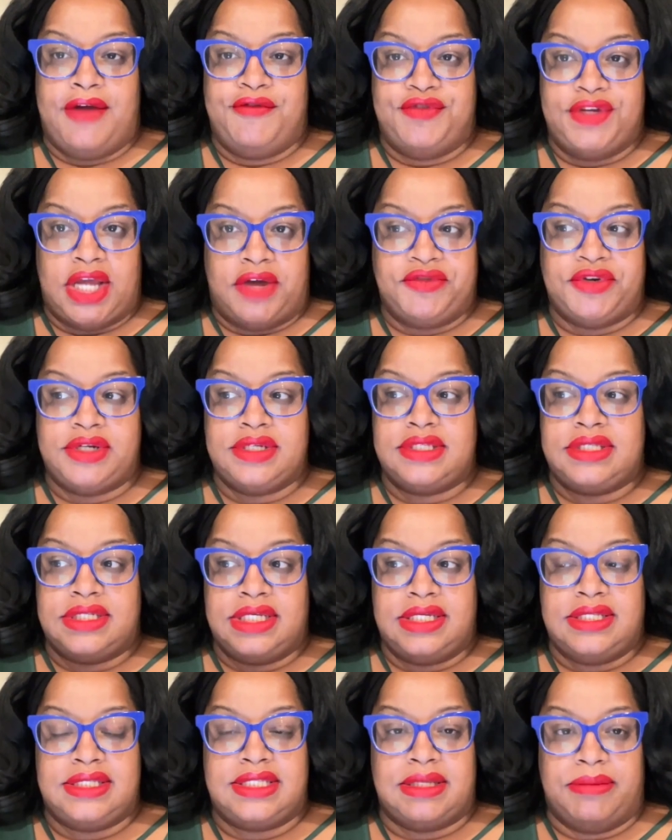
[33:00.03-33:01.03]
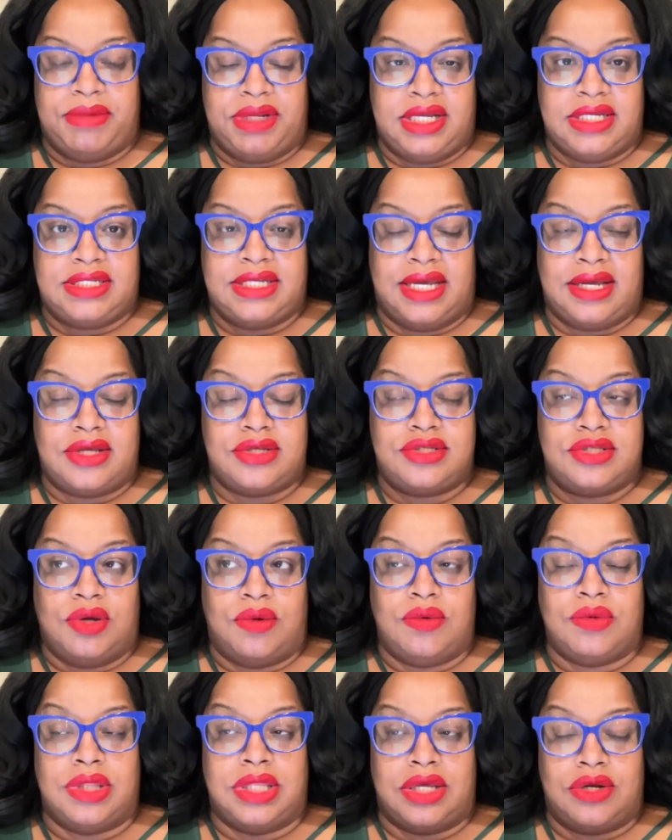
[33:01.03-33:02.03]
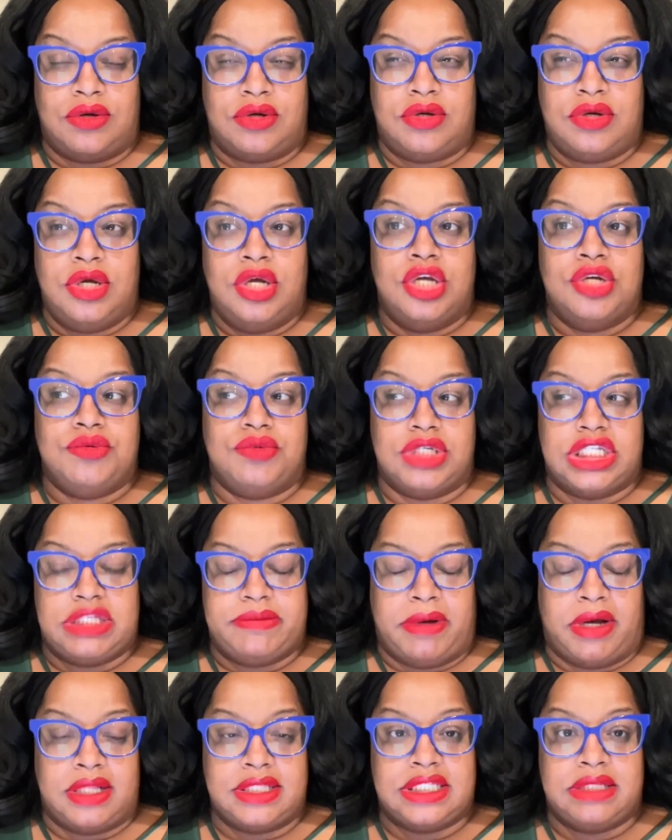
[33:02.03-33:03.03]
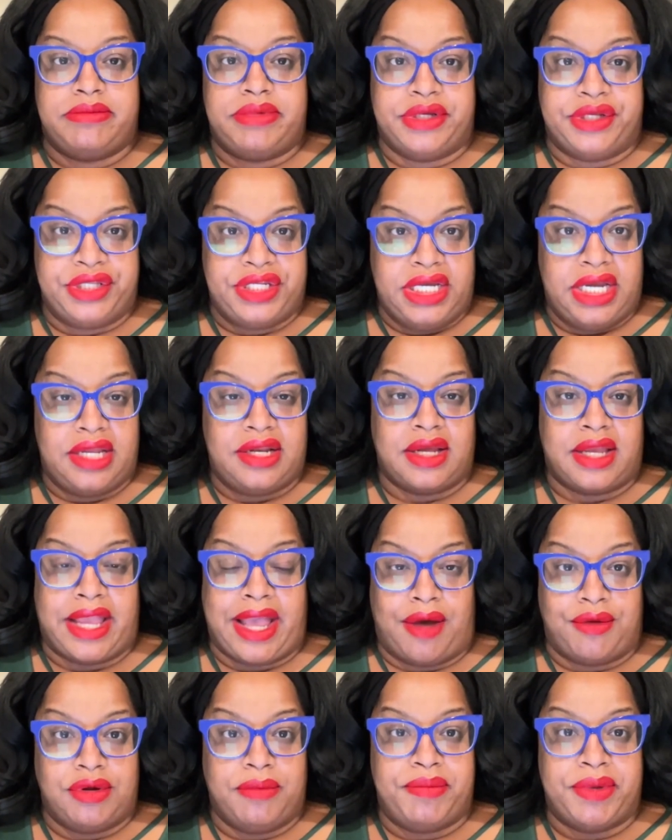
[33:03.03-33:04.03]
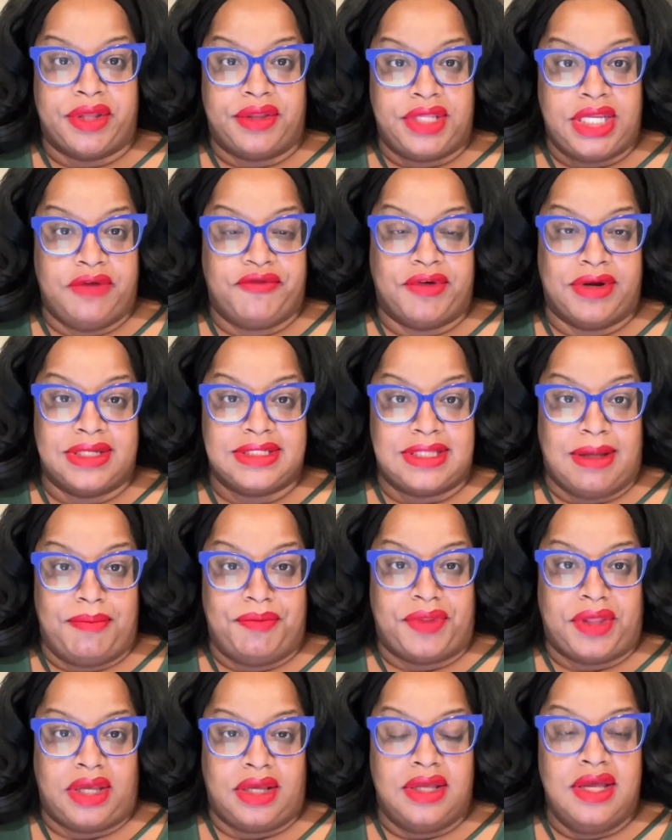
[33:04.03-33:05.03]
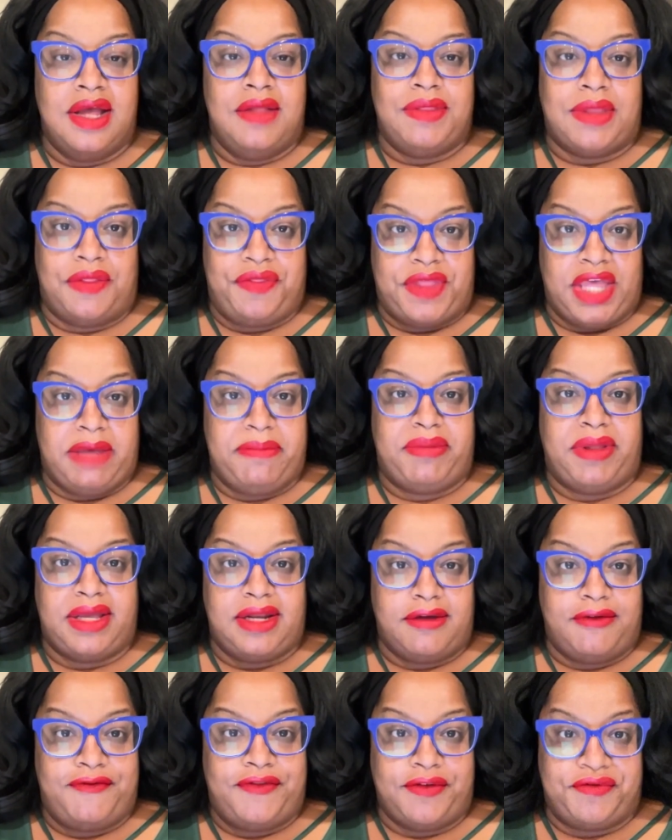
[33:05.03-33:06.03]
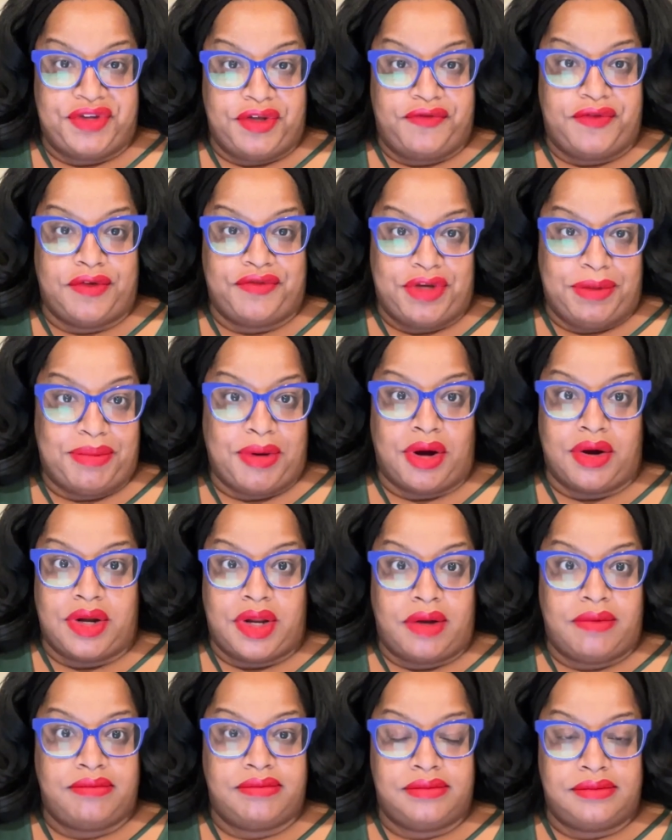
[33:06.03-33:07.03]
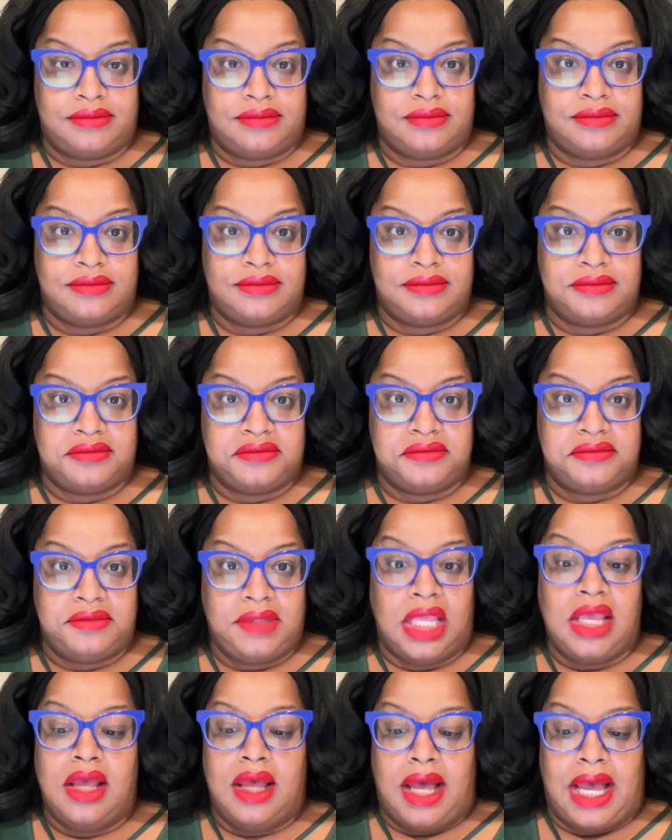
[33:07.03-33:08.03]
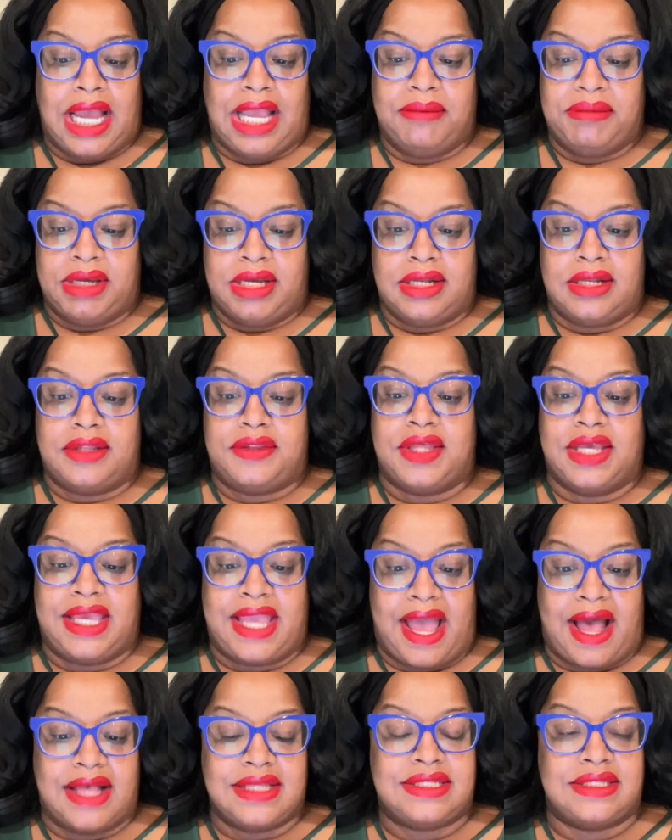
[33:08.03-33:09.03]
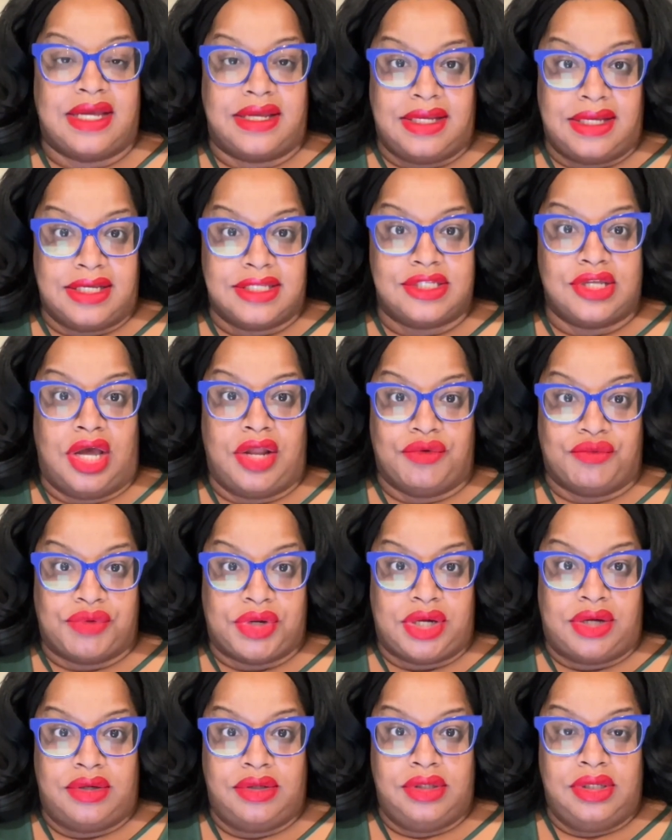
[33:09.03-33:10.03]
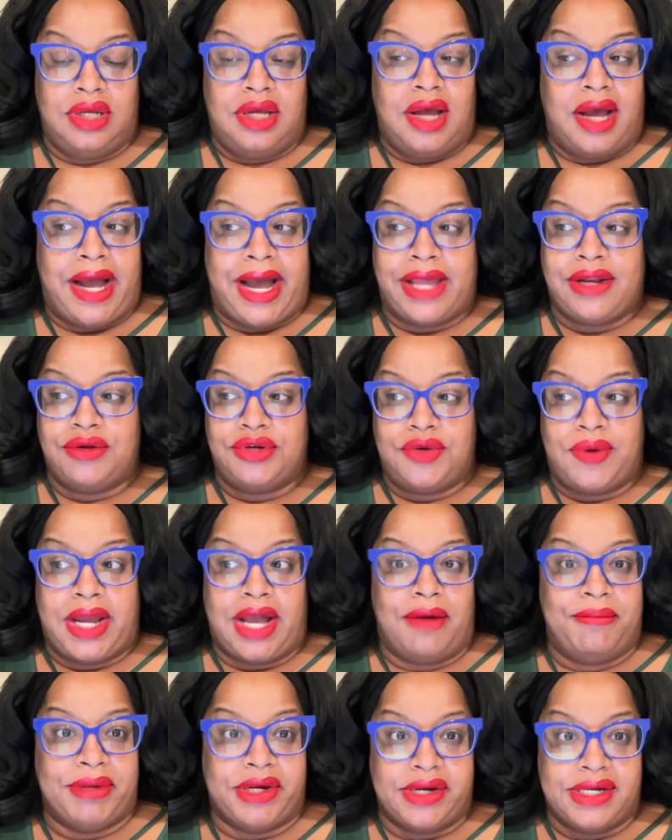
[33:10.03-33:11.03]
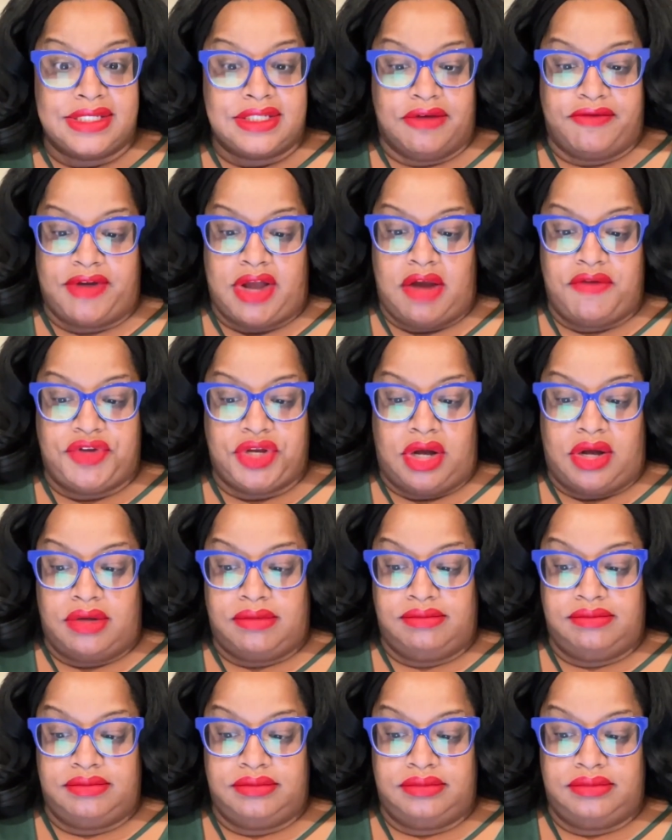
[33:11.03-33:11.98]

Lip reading: never seen somebody take so little responsibility and accountability for something that they played a 50-50 part in. I mean, the gaslighting is unreal. I don't know how Mary survived, y'all.